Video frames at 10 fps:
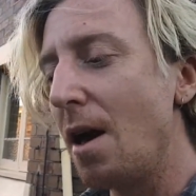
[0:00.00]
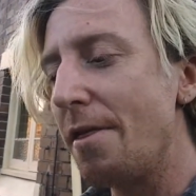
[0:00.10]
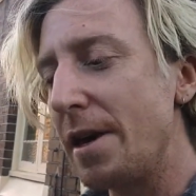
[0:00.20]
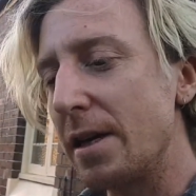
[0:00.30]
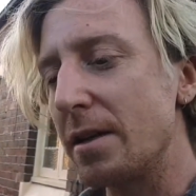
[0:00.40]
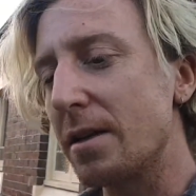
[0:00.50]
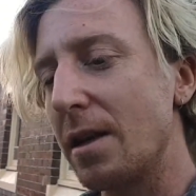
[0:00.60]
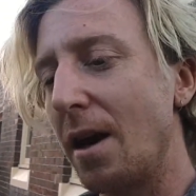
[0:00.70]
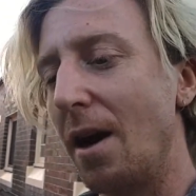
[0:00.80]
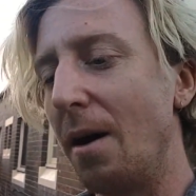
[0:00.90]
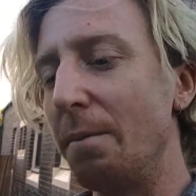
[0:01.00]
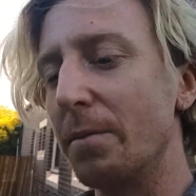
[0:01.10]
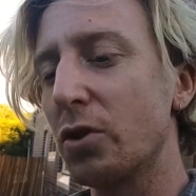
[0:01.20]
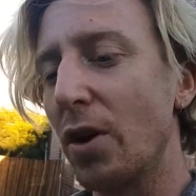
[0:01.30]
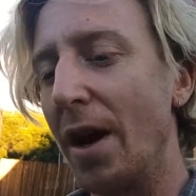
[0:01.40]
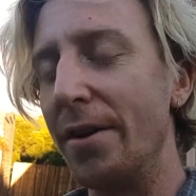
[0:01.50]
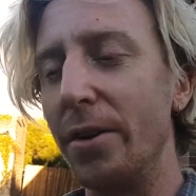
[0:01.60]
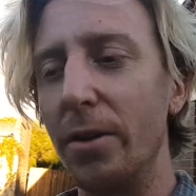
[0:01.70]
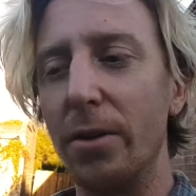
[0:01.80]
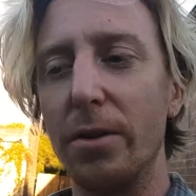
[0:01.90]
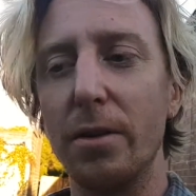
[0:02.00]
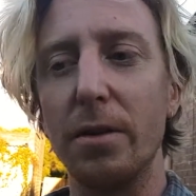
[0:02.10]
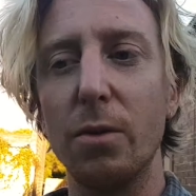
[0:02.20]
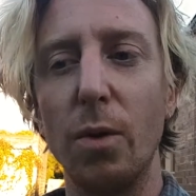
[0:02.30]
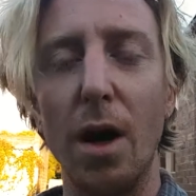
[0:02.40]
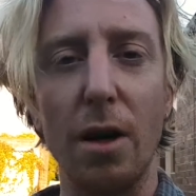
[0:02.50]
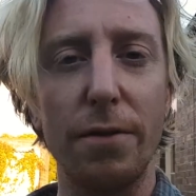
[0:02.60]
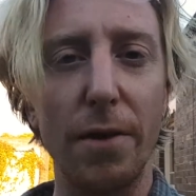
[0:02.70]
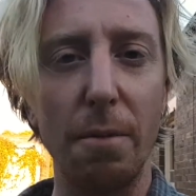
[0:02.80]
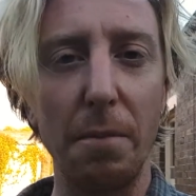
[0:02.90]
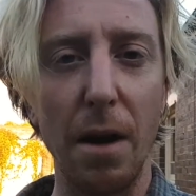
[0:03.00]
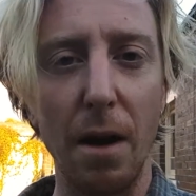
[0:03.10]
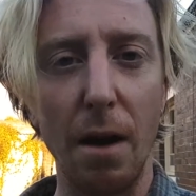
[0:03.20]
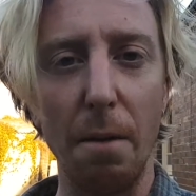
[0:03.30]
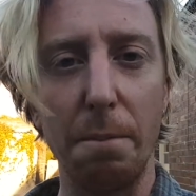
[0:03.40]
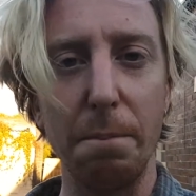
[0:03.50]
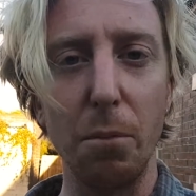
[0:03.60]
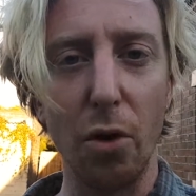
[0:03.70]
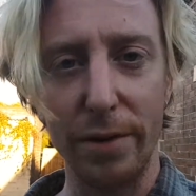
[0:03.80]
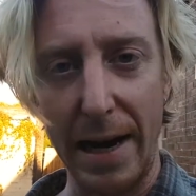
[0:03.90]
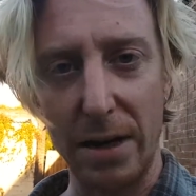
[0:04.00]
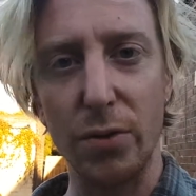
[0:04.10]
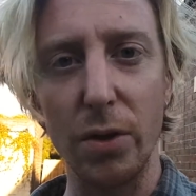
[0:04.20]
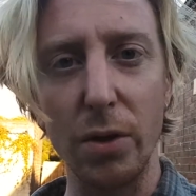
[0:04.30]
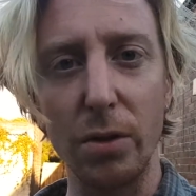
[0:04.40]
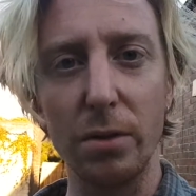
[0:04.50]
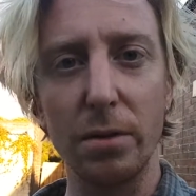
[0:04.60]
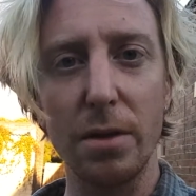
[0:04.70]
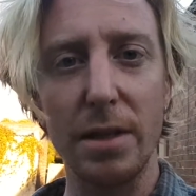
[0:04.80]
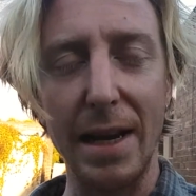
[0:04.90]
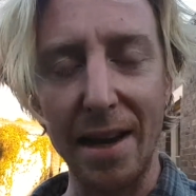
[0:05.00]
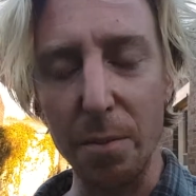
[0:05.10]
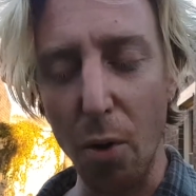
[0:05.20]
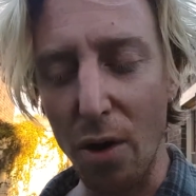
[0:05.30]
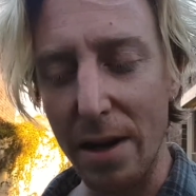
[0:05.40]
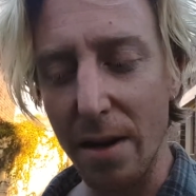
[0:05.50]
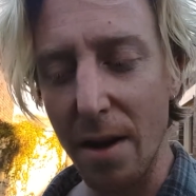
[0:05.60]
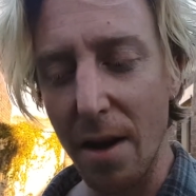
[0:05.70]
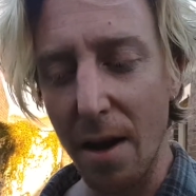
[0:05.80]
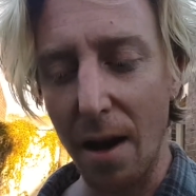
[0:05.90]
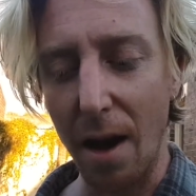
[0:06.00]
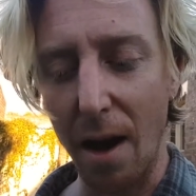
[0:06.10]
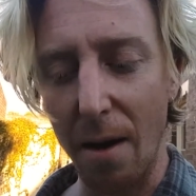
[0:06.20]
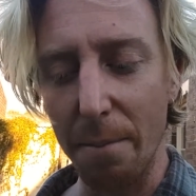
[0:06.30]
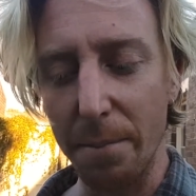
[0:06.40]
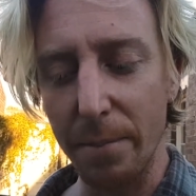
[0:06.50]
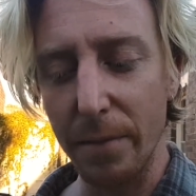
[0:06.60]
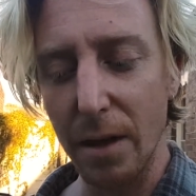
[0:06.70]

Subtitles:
things, trying to work from a more natural standpoint, and